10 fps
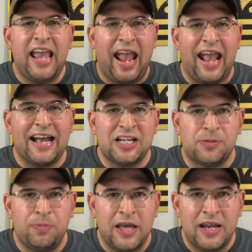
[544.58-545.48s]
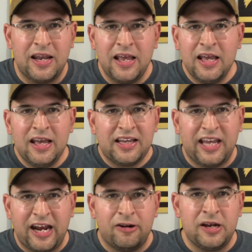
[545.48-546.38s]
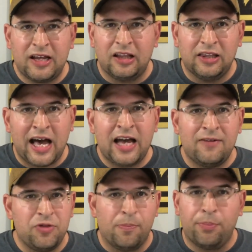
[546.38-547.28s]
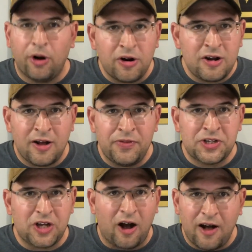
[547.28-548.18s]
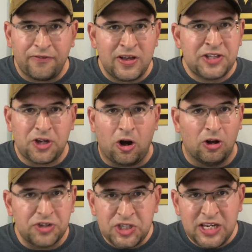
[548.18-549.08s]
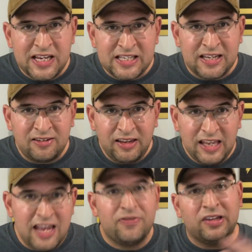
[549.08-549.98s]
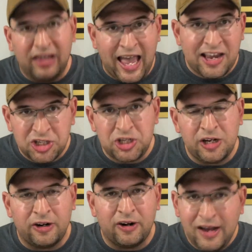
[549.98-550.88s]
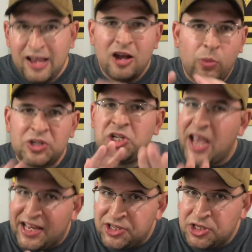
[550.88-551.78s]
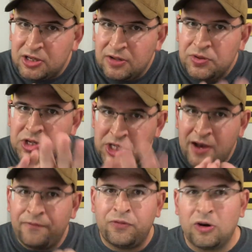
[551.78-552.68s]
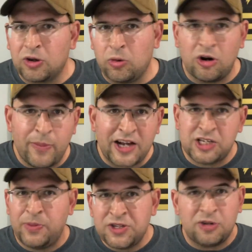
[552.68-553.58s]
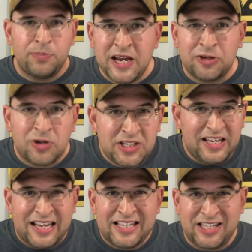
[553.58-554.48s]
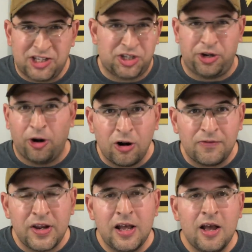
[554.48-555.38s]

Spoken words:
has been carrying a lot of the burden of this offense all season, even last year, which, yes, some for a quarterback Spencer Petras is deserved.